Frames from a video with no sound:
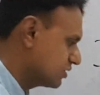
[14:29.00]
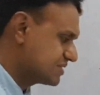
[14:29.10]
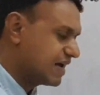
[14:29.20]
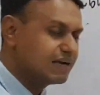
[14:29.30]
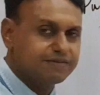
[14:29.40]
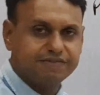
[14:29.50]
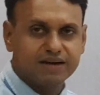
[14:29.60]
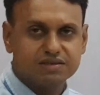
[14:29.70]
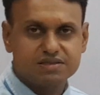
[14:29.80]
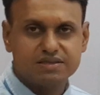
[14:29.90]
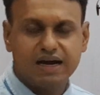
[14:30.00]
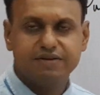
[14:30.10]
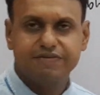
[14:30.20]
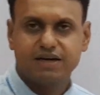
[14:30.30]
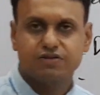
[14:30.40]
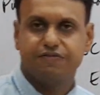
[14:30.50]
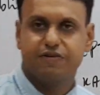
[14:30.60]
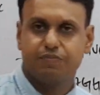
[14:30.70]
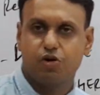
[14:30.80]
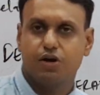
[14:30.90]
side effects of
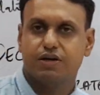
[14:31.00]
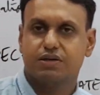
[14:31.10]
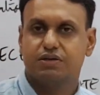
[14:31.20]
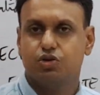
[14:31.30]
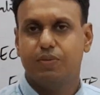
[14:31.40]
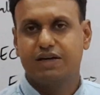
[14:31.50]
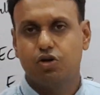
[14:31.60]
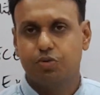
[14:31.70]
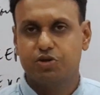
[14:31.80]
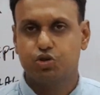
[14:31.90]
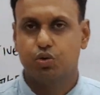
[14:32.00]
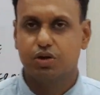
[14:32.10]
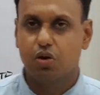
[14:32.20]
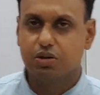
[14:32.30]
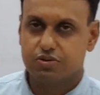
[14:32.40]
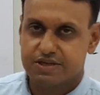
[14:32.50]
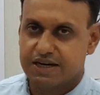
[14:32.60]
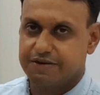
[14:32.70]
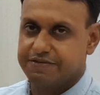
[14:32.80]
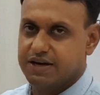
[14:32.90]
a product, you might not be showing all those
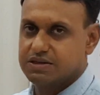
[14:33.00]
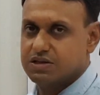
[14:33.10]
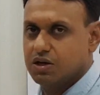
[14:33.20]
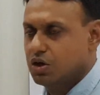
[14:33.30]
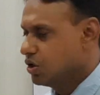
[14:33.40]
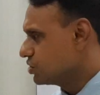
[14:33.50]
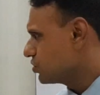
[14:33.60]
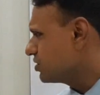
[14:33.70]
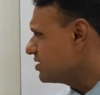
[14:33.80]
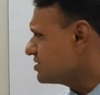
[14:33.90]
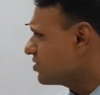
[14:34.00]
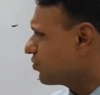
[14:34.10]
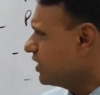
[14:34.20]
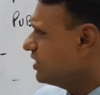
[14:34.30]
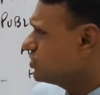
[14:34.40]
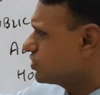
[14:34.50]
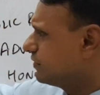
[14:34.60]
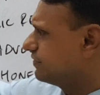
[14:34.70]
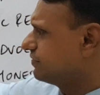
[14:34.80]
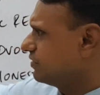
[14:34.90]
side effects. So there's a range
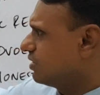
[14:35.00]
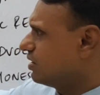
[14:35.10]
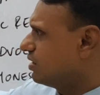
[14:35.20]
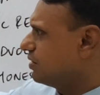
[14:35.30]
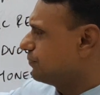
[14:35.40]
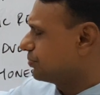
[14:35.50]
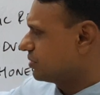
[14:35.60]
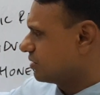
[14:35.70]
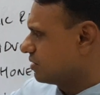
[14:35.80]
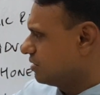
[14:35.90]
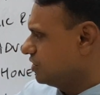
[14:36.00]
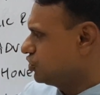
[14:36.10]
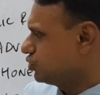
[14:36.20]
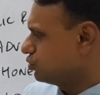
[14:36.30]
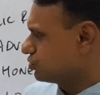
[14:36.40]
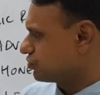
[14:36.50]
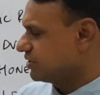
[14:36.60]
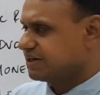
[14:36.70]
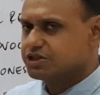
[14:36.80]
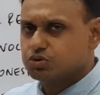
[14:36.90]
of issues
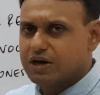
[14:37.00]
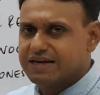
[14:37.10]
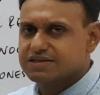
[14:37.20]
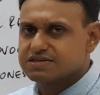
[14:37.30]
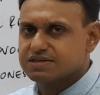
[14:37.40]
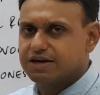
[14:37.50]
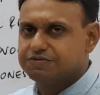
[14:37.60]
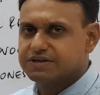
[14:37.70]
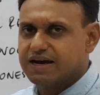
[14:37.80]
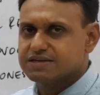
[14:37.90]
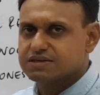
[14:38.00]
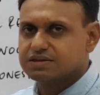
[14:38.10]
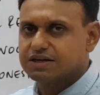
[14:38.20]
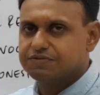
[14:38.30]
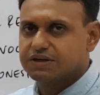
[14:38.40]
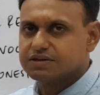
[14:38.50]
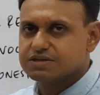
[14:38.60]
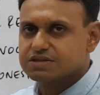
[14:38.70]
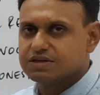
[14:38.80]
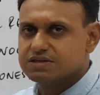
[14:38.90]
related to ethics in advertising that we can
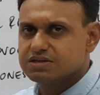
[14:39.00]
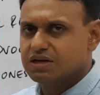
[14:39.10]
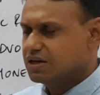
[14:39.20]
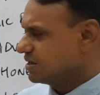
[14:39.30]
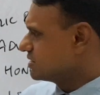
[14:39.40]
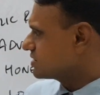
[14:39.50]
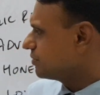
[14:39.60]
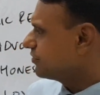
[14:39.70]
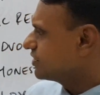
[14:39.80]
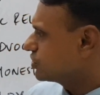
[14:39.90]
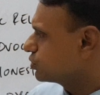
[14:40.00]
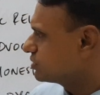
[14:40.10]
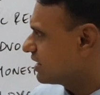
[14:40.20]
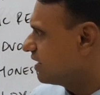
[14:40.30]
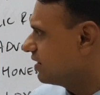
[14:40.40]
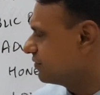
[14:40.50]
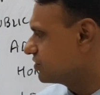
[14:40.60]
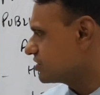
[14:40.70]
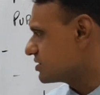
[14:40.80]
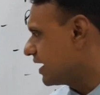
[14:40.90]
discuss. Some of the issues I have
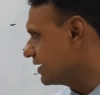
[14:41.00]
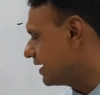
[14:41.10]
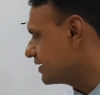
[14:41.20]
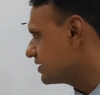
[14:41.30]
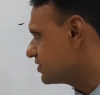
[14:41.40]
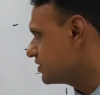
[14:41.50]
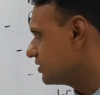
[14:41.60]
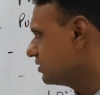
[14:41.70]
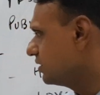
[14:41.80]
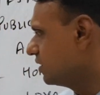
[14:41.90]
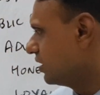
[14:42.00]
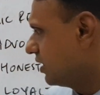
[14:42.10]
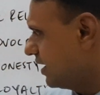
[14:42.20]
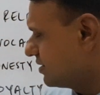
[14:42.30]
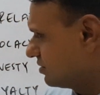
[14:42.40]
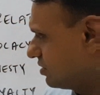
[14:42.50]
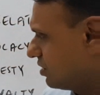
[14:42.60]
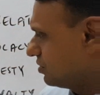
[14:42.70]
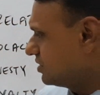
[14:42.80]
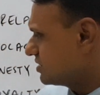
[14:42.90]
just highlighted here, and
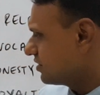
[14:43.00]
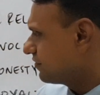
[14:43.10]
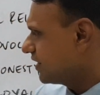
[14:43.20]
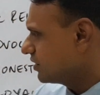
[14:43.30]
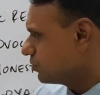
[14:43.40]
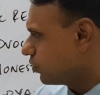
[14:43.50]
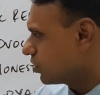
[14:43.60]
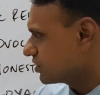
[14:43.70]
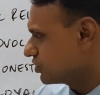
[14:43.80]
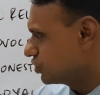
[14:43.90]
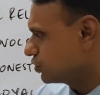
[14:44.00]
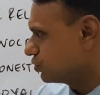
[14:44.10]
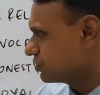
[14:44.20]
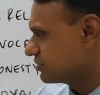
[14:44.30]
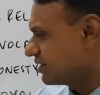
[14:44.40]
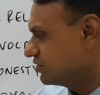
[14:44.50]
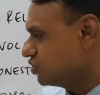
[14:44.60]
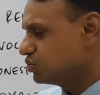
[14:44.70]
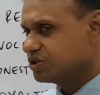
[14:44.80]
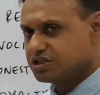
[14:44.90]
these are the very important issues, the
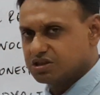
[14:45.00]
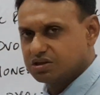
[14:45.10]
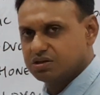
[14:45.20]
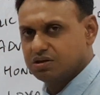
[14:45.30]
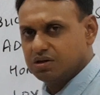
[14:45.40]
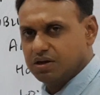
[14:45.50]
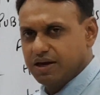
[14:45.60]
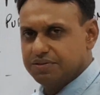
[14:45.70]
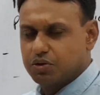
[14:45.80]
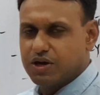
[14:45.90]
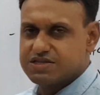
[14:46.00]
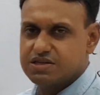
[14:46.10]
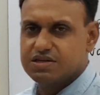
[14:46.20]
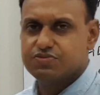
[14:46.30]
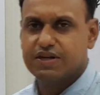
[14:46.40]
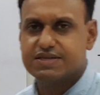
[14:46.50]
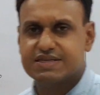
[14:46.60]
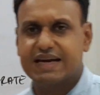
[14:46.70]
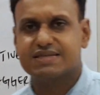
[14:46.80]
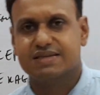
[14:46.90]
nudity, and the question is whether
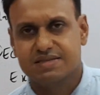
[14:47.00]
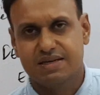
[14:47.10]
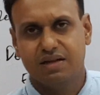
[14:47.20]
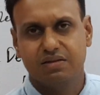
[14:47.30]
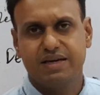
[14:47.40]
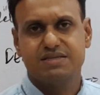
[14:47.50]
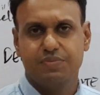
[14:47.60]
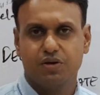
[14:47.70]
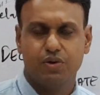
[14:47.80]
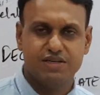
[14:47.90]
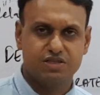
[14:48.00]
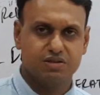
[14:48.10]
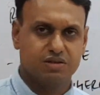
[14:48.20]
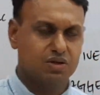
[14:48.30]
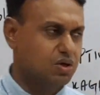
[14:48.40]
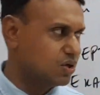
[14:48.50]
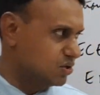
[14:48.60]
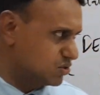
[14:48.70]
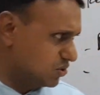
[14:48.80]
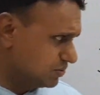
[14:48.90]
sex can sell. That's a big question.
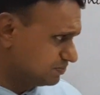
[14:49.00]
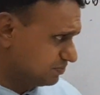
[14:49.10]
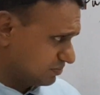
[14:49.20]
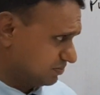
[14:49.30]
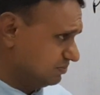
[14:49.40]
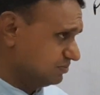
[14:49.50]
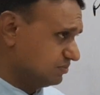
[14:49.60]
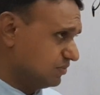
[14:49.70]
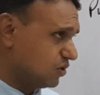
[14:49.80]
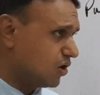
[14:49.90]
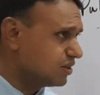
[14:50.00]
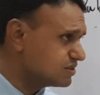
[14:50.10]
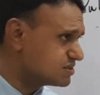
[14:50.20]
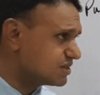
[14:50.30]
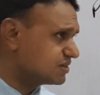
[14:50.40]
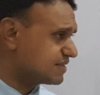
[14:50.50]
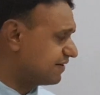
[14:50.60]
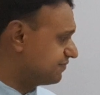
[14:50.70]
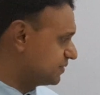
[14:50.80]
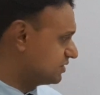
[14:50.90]
So all these things
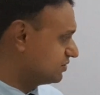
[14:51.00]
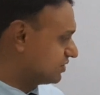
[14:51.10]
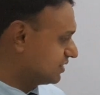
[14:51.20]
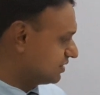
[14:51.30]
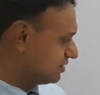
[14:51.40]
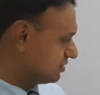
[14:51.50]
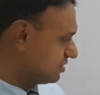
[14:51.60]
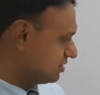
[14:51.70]
have been done in